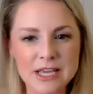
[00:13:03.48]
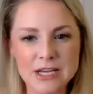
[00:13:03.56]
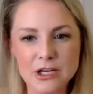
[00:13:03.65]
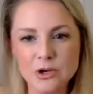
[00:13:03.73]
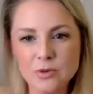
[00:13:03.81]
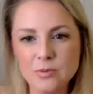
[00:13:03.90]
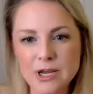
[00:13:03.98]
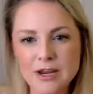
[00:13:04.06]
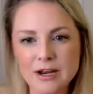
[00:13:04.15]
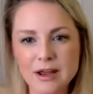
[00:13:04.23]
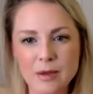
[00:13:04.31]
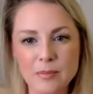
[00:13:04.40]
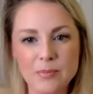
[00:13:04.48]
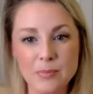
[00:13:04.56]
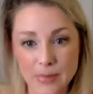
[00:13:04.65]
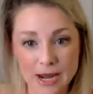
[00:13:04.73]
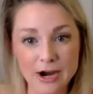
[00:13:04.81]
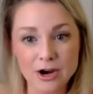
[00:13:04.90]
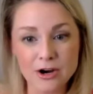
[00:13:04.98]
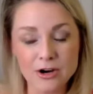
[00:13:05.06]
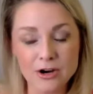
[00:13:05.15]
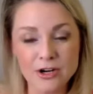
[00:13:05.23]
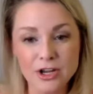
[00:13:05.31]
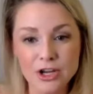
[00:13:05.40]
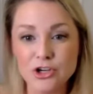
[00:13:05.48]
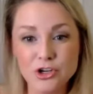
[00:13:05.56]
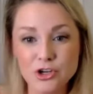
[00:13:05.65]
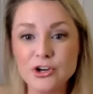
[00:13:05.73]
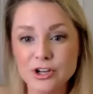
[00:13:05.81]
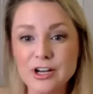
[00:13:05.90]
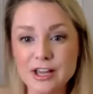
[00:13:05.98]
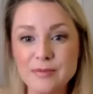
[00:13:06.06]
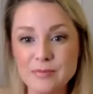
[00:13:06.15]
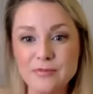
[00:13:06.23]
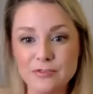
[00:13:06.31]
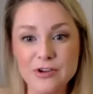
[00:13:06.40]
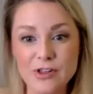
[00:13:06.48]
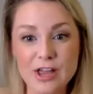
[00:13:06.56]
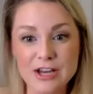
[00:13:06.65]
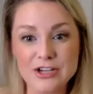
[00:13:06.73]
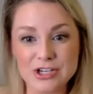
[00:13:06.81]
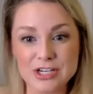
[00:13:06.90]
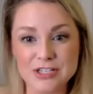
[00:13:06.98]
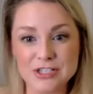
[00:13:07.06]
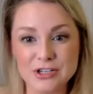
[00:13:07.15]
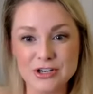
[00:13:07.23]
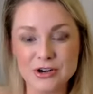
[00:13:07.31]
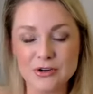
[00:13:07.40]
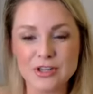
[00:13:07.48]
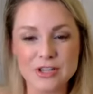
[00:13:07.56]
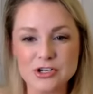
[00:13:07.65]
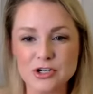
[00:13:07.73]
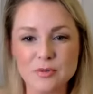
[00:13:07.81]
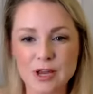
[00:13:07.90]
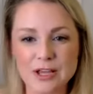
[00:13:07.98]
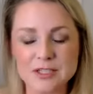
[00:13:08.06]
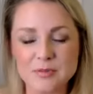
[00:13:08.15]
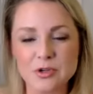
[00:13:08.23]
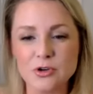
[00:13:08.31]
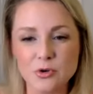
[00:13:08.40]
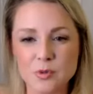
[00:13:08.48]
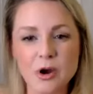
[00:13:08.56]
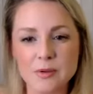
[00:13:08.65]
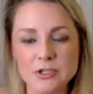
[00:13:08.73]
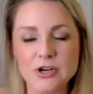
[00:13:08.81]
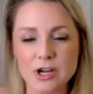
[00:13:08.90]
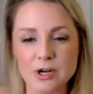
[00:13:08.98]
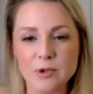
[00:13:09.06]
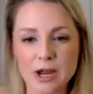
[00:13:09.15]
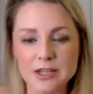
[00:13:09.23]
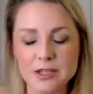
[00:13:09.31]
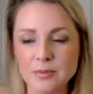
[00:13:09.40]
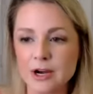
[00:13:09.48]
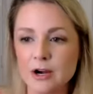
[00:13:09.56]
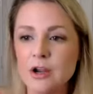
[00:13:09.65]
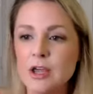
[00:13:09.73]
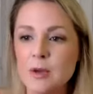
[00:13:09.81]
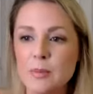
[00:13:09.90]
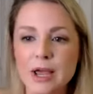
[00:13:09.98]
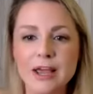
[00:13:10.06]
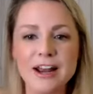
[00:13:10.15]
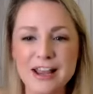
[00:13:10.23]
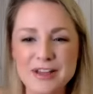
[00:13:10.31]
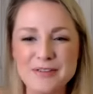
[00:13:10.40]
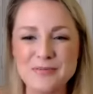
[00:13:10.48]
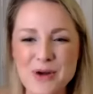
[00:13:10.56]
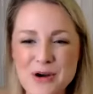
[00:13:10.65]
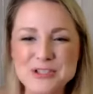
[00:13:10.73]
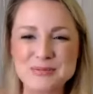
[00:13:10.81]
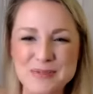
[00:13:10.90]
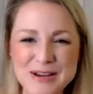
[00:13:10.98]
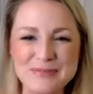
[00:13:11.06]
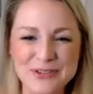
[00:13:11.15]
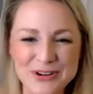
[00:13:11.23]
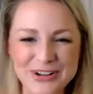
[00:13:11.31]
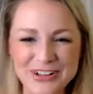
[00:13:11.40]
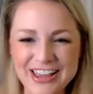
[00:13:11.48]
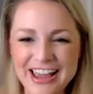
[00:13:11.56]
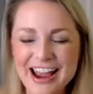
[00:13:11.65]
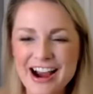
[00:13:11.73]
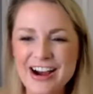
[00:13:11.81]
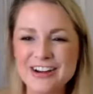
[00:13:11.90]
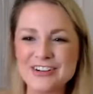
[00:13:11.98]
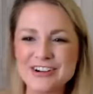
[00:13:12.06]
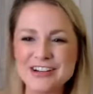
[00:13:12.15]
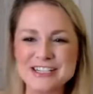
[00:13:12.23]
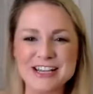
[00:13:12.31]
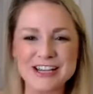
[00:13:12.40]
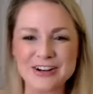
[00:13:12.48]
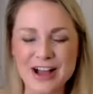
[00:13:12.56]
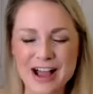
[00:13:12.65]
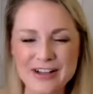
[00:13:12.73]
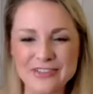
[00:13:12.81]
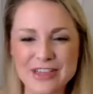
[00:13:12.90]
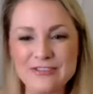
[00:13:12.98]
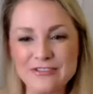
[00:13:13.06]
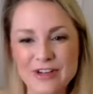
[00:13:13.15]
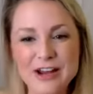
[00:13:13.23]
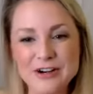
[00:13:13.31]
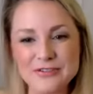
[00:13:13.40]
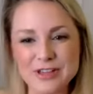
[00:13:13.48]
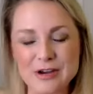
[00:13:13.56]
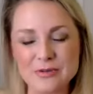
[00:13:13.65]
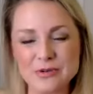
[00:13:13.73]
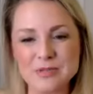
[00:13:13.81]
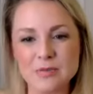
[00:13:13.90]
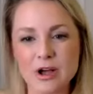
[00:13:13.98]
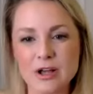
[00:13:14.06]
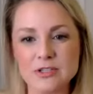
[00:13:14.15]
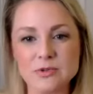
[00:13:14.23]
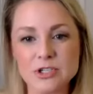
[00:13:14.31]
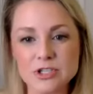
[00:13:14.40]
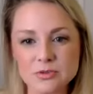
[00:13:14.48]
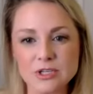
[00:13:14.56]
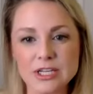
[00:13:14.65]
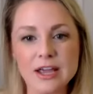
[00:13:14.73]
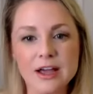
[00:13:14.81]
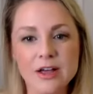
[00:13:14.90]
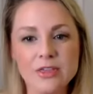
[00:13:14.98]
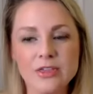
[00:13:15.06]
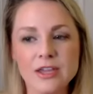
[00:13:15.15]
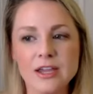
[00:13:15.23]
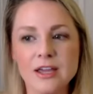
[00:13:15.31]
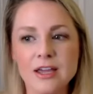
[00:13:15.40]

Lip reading: and you meet a bear, you're going to feel anxious, unless you're my husband, who would probably try to ride the bear. But most people are going to, have that fight or flight response, which is really healthy.